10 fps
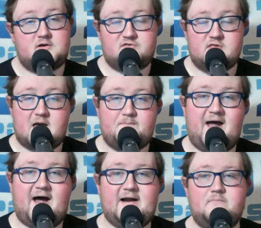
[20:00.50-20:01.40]
It's not
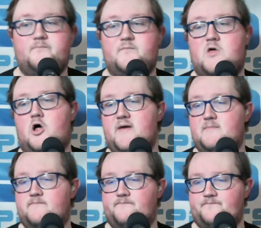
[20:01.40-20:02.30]
bad,
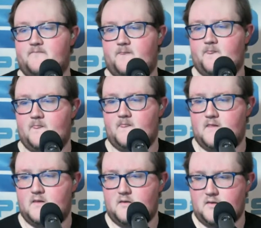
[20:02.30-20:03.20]
Colby.
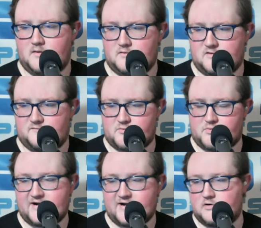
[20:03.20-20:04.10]
Just for the
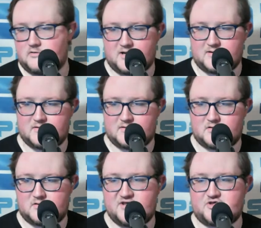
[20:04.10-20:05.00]
record,
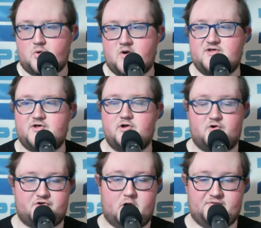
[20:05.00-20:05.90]
he's 22
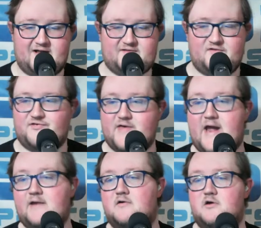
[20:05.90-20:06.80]
years old. That's
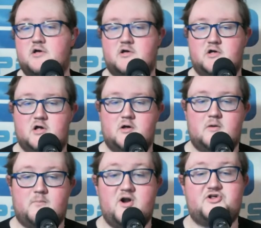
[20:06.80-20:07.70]
insane.
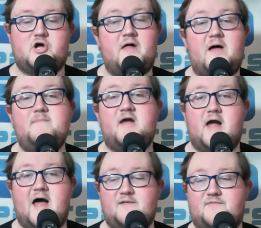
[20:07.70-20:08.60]
British Columbia
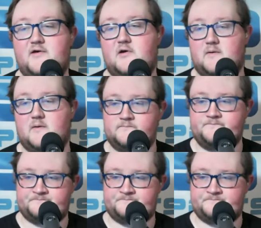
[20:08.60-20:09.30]
guy, too.